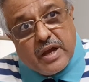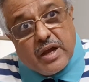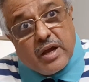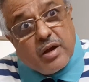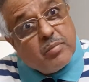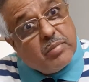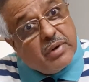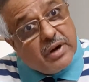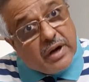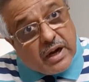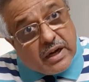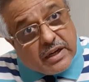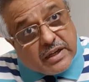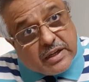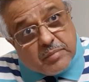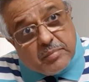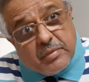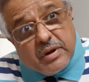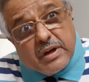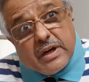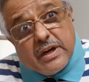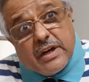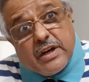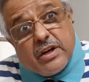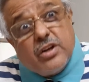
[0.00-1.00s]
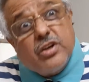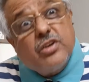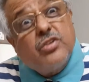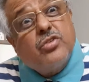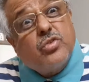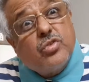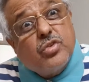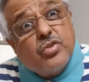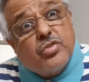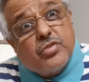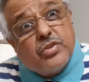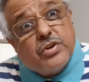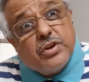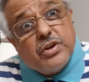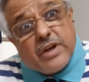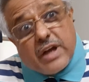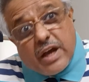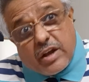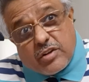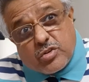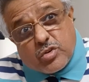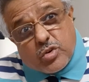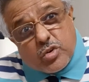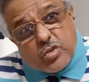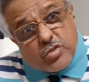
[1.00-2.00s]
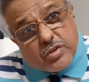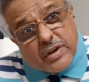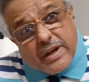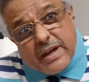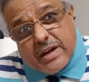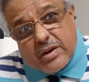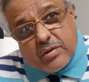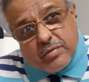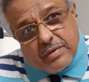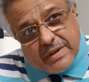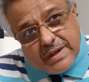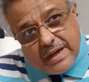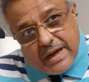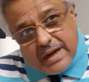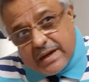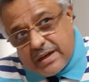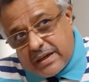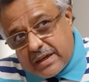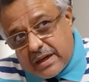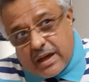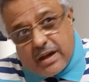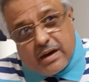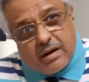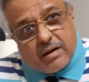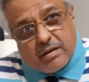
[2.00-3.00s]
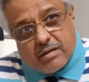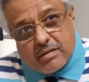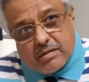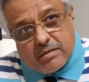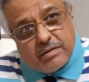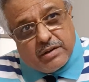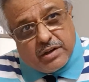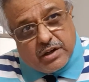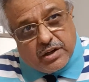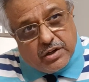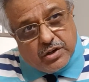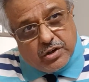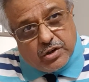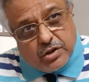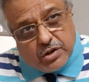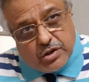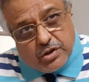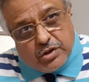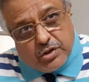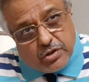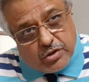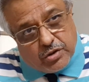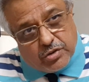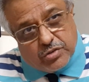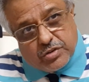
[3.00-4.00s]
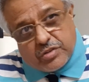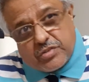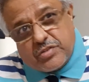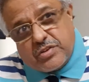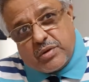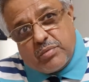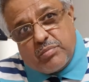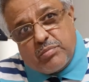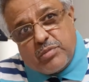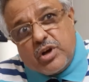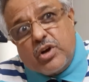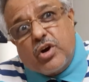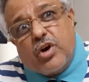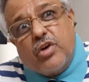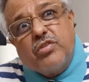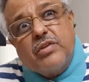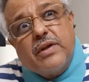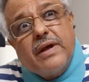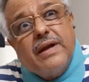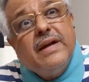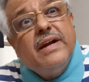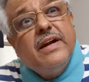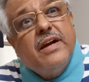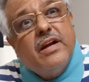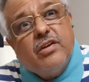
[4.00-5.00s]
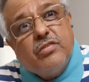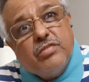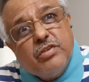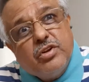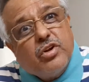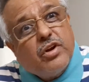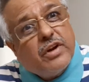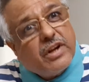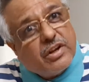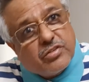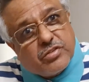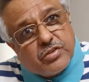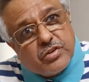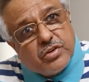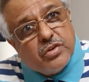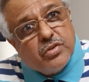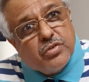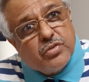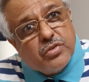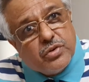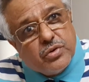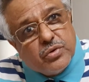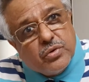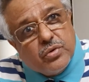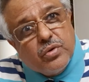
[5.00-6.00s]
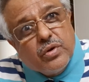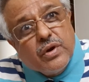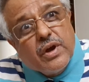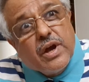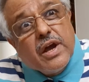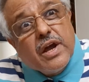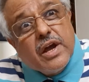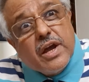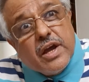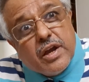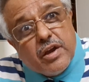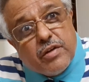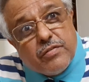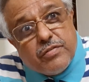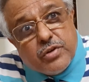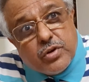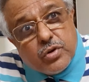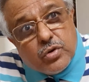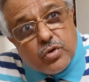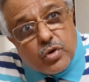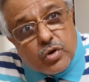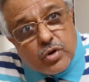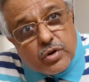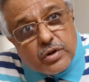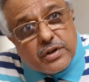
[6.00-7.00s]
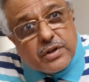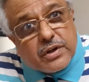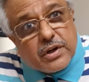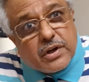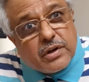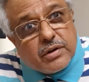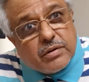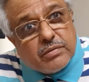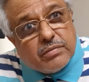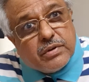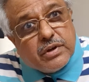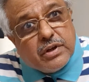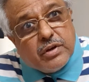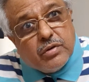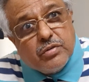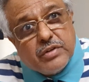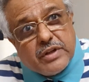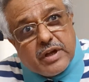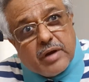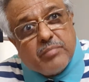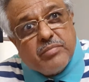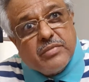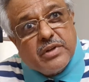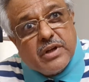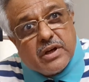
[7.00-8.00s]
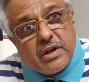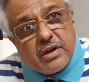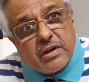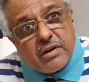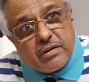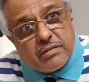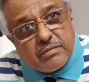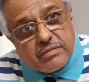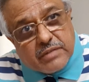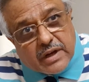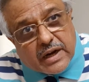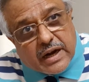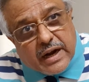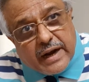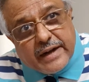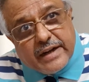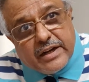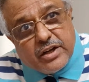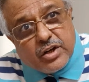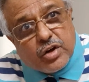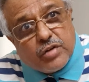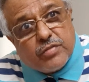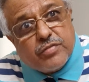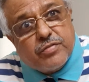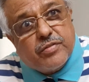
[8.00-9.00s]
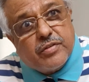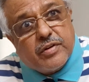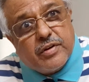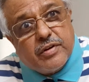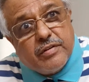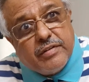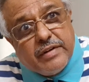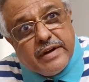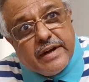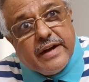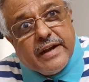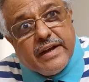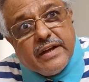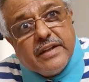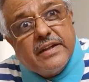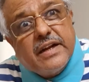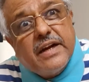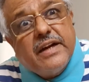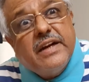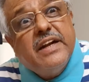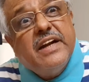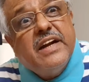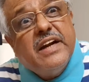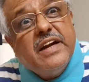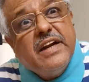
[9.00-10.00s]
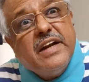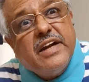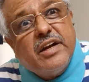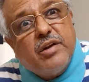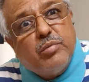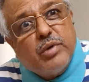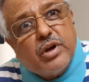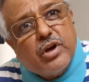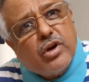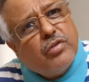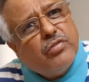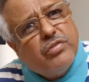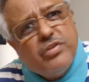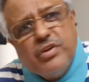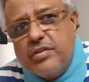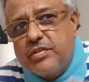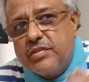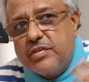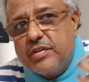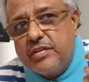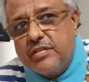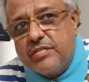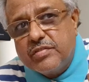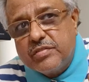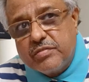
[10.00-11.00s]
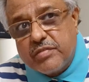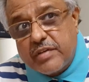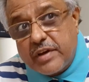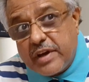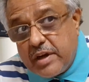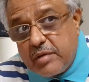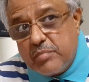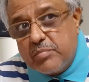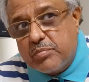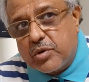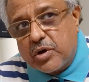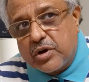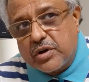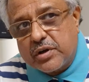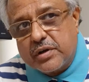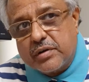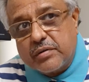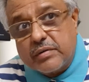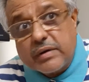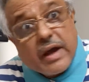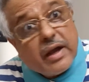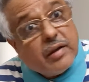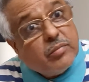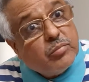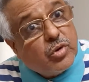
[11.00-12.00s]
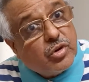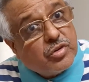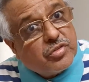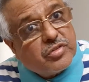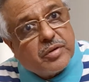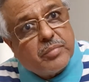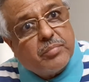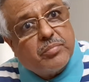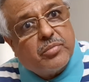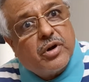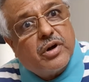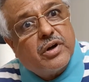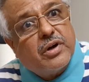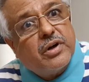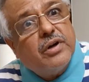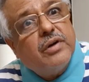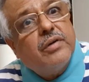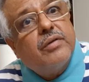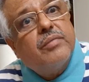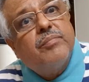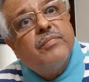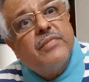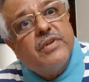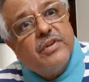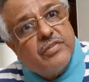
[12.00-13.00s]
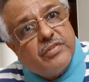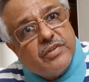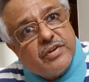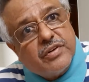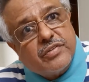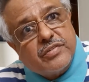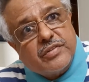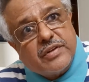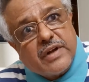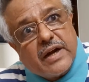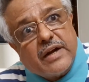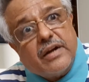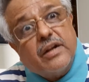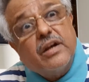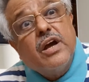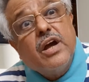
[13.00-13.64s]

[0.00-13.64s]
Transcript: But ultimately it has to sync with the entire system, because the readers will not excuse you if you don't give them the kind of reading that they need, because this is very important. And most important is this, that